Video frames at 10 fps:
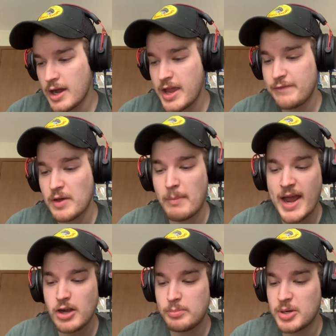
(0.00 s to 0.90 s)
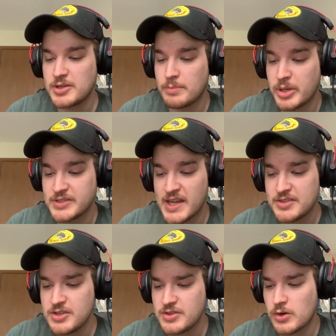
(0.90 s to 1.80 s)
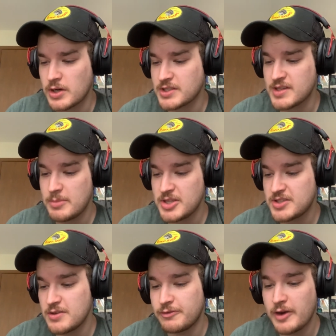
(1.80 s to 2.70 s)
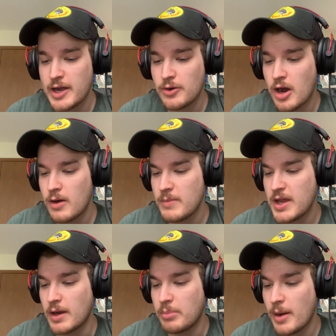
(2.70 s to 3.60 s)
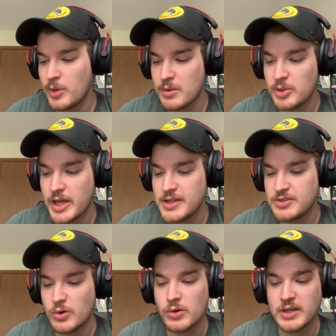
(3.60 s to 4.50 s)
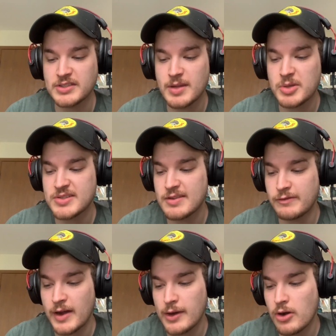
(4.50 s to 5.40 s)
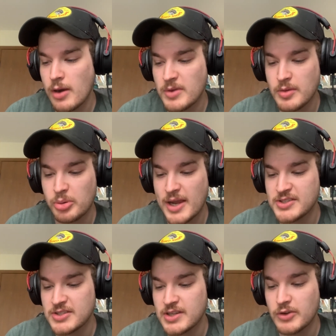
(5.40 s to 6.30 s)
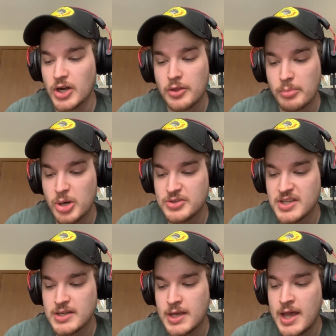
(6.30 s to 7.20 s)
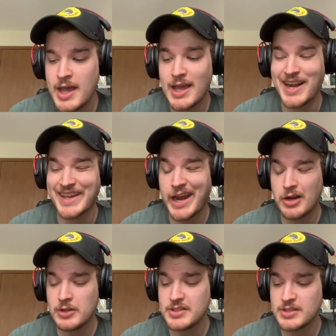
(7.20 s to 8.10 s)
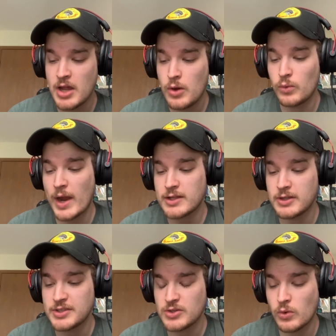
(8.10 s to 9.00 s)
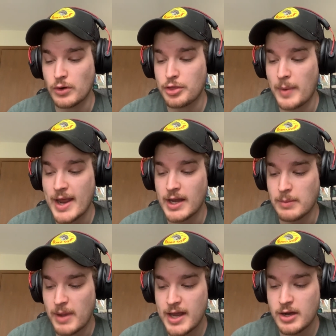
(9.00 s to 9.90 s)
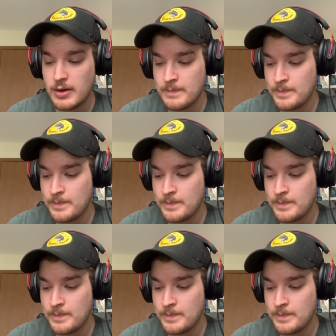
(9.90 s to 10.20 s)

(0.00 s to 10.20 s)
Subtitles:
If the minor possesses or exhibits the firearm in a public place, or exhibits the firearm in the presence of another person in a careless, reckless, or threatening manner,